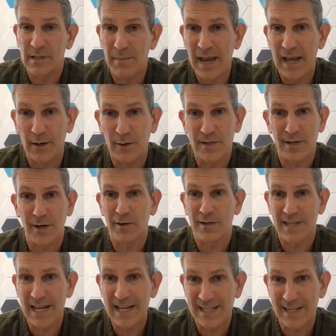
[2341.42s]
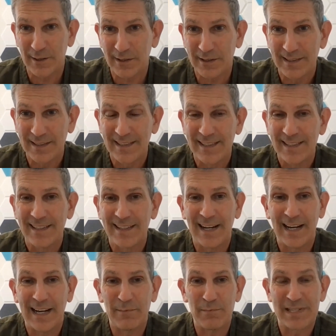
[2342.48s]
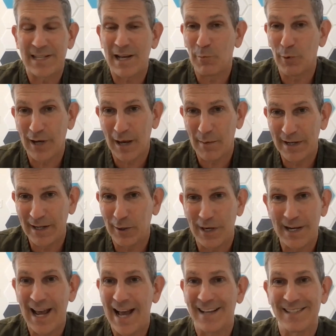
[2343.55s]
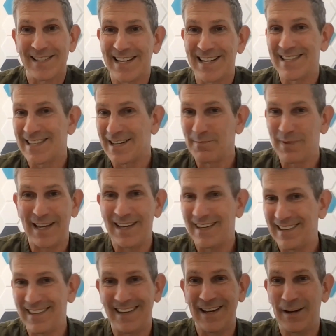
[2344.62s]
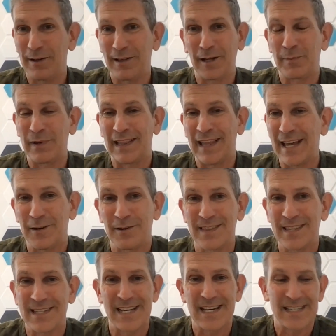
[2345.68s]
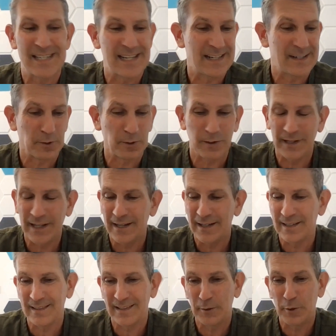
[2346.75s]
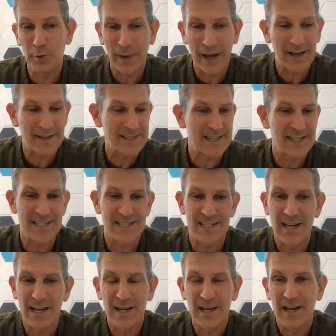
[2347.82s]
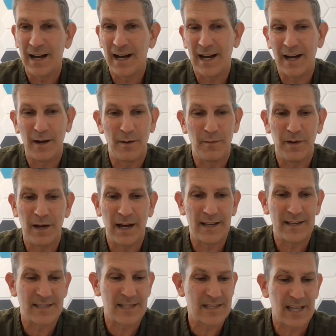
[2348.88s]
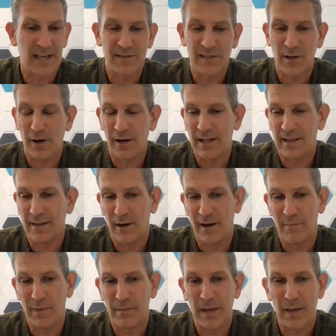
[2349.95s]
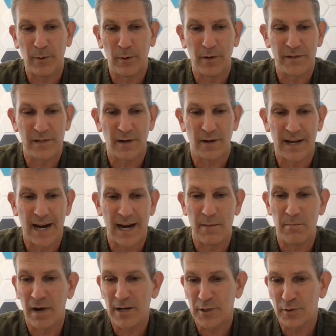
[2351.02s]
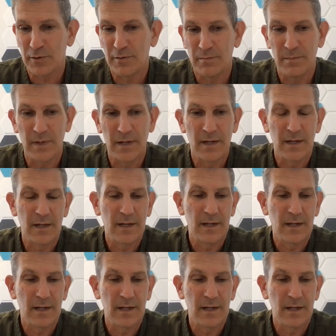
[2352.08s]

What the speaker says: Tomatoes are seasonal. Some will come in greenhouses and be, a little bit later in the season or earlier. Hoop houses. Since they've started, there have been people who've started adding mushroom